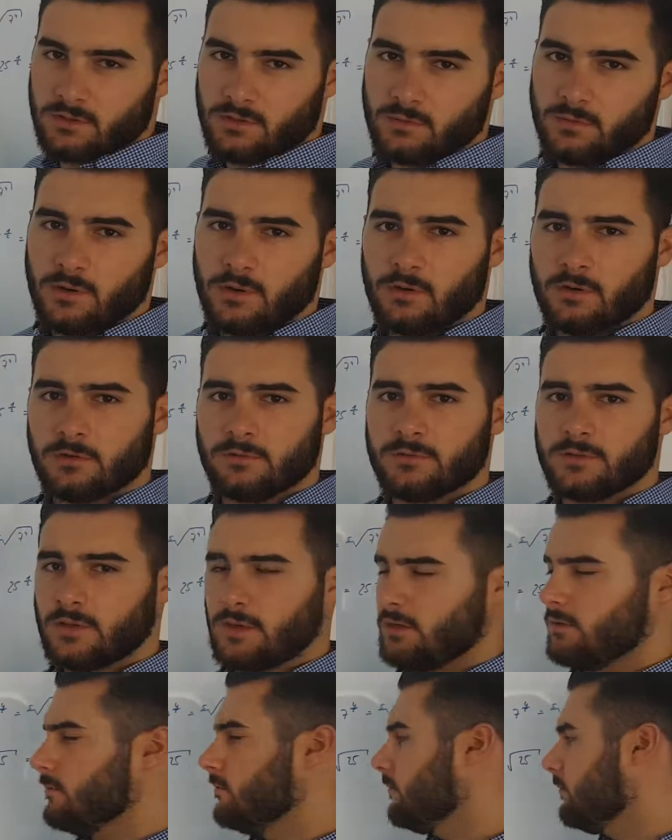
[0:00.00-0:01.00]
to the power of
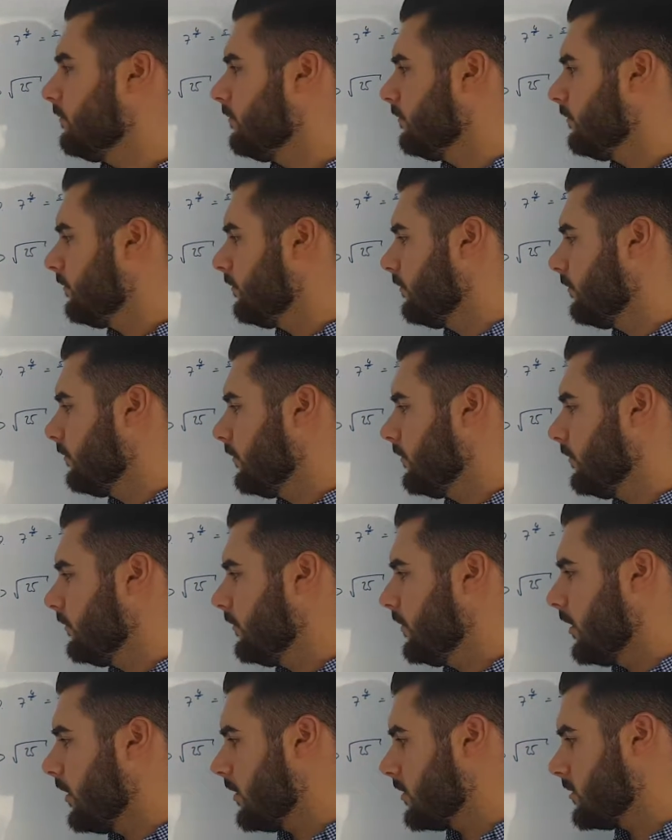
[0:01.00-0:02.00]
10.
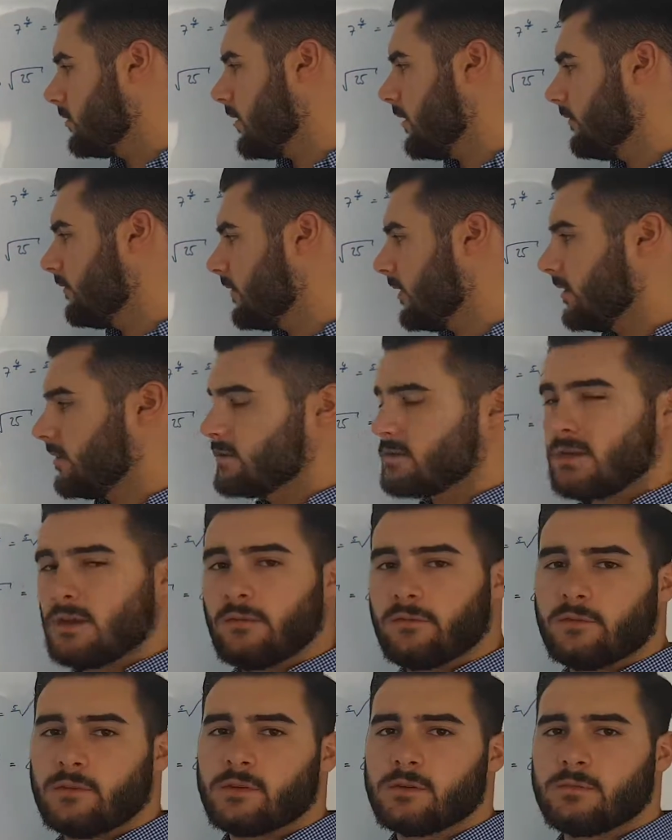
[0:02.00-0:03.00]
Because we have 10
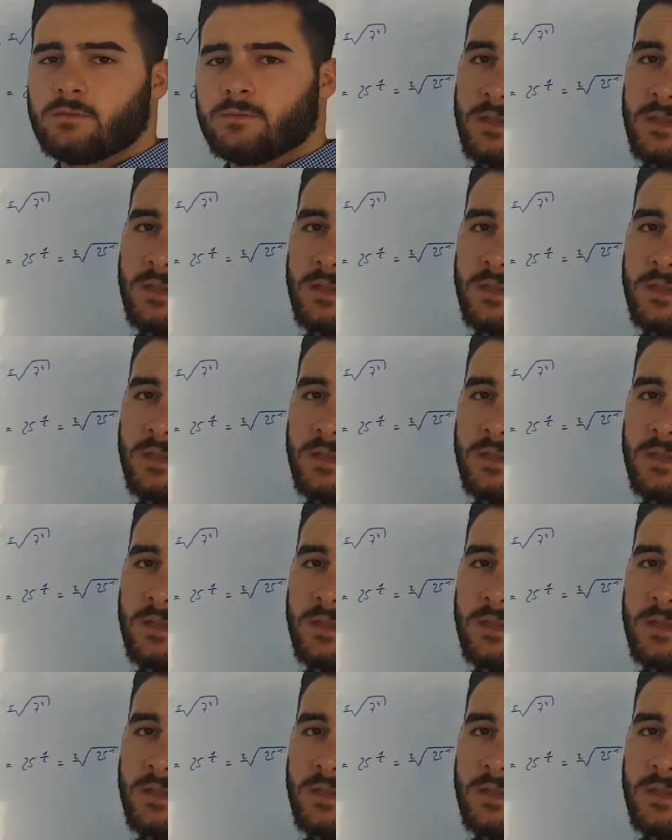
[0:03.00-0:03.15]
sevens.